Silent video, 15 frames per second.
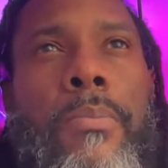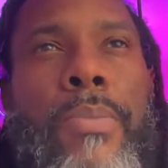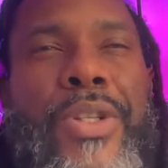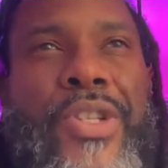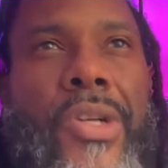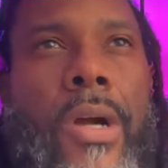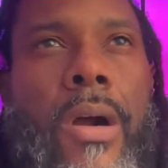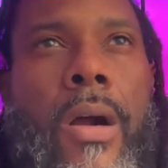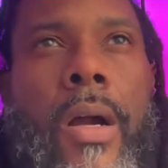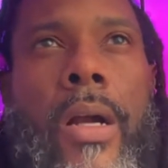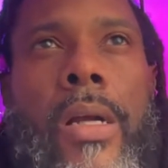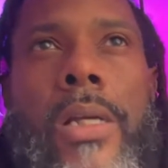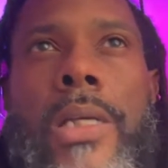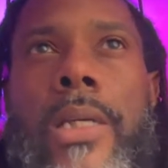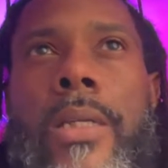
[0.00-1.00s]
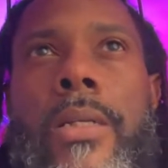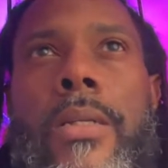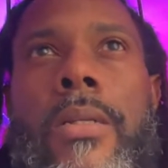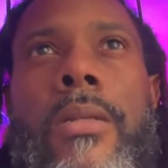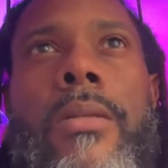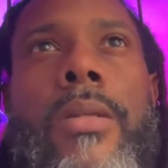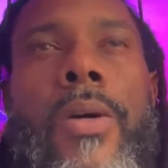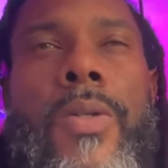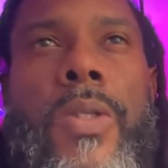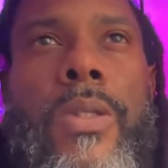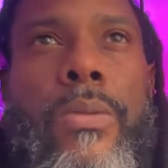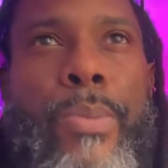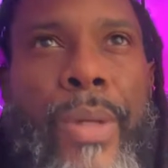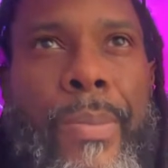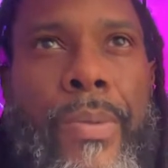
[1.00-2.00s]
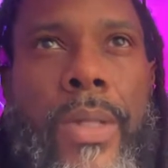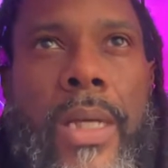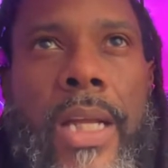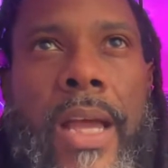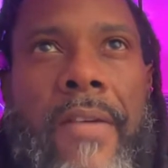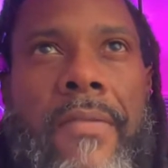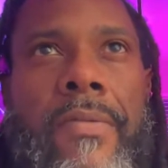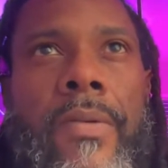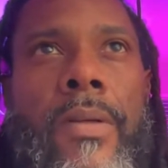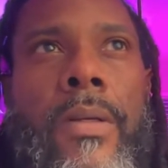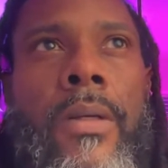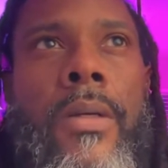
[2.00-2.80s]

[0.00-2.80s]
Bashar, and those are the people that have